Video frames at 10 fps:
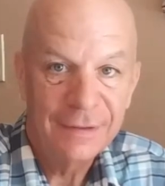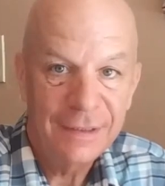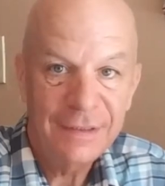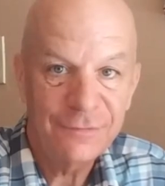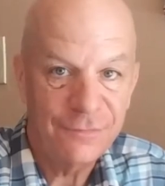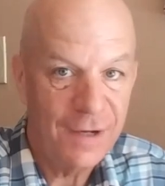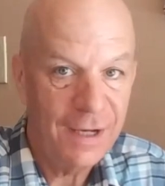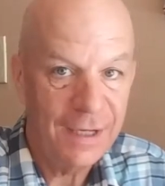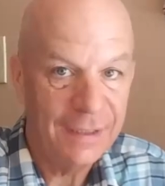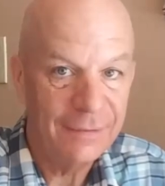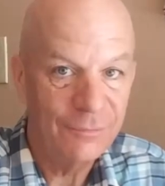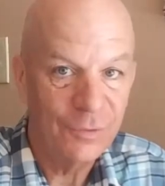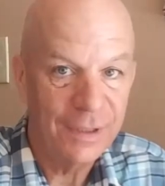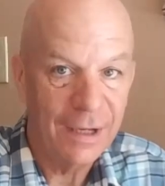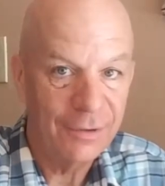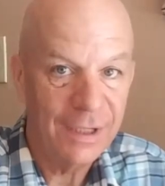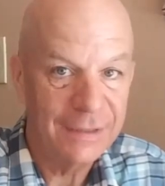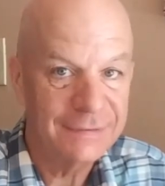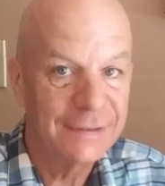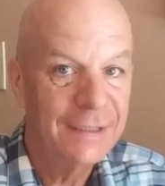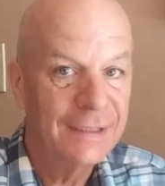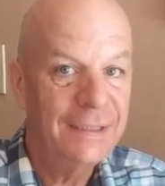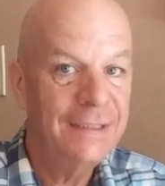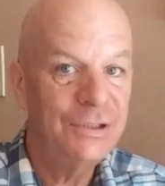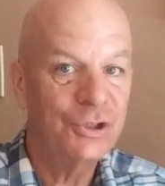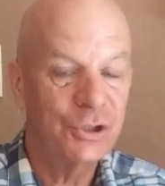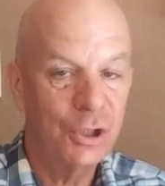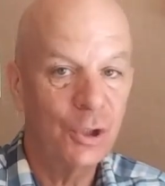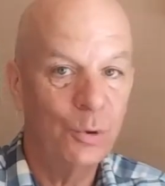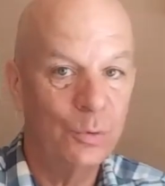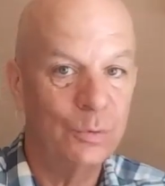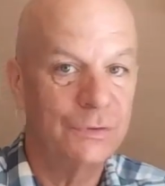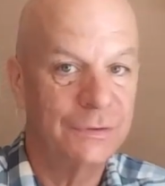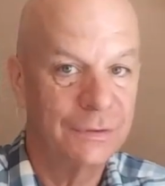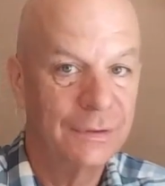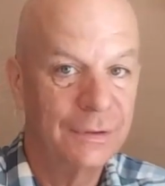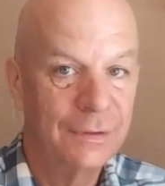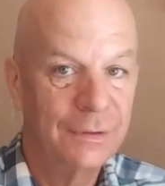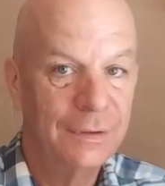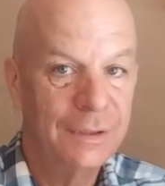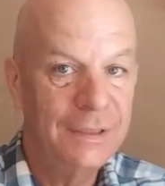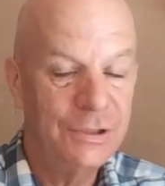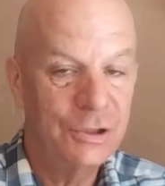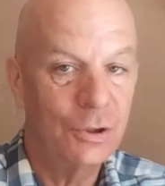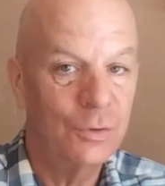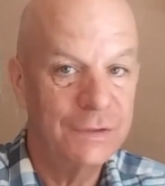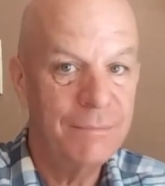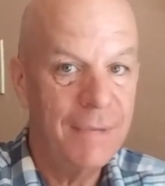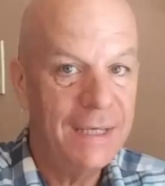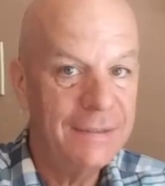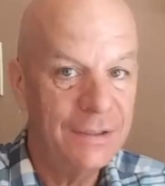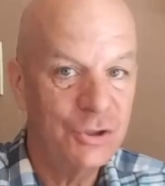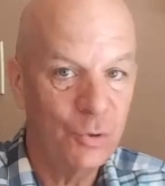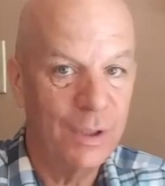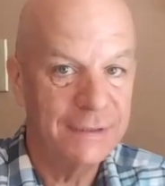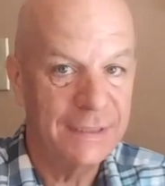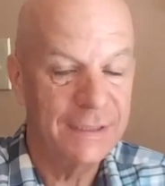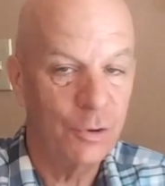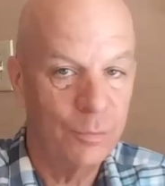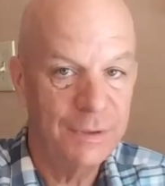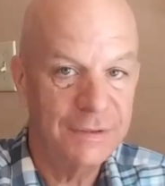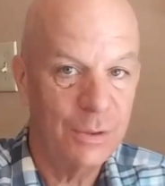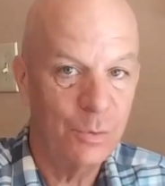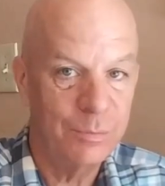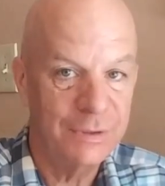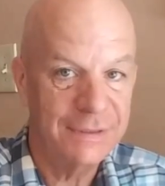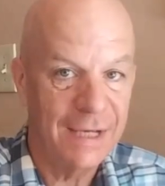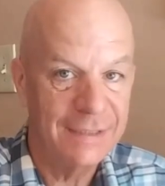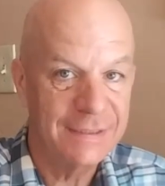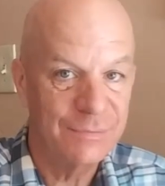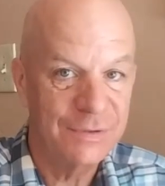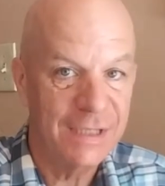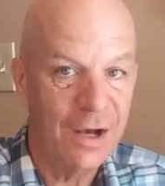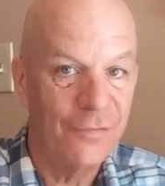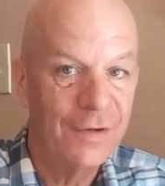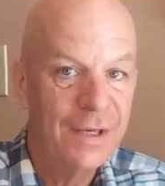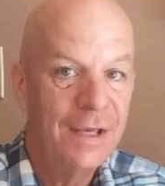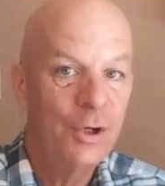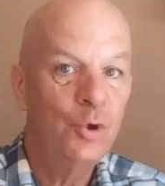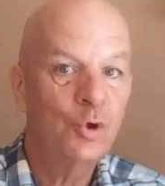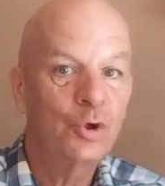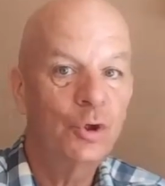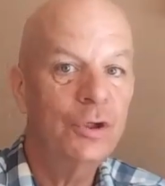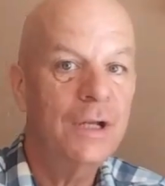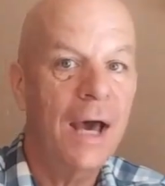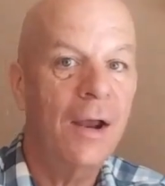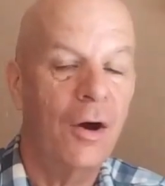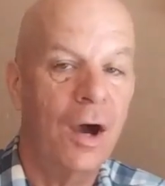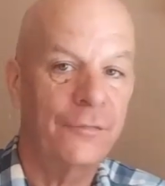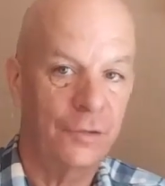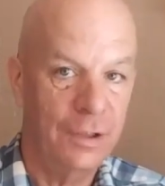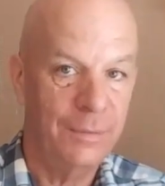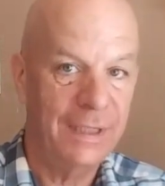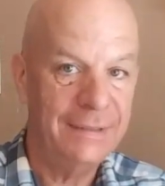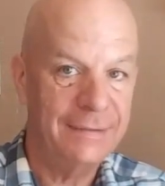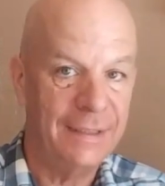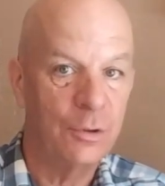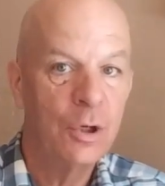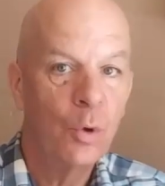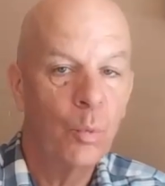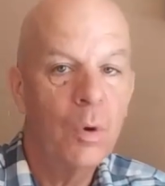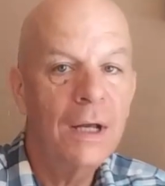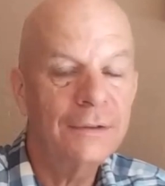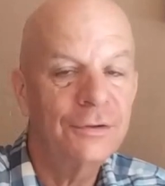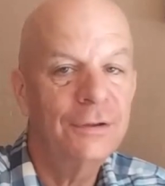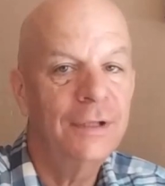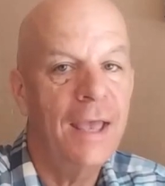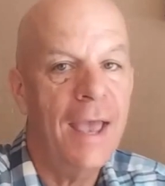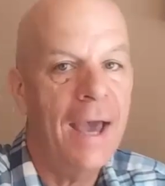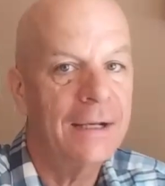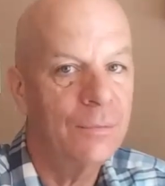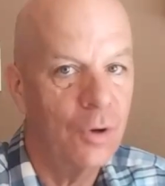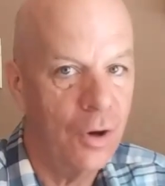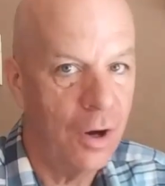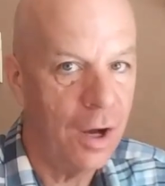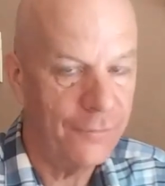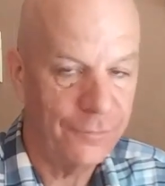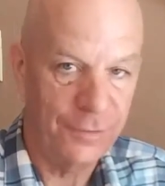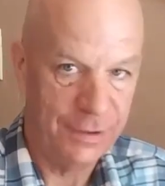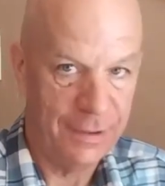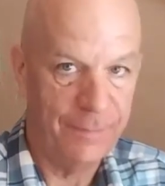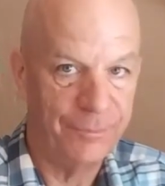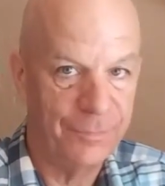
He's fine without us. He chose, he made the choice that there would be someone besides himself who could not offer him anything. What could Adam offer him?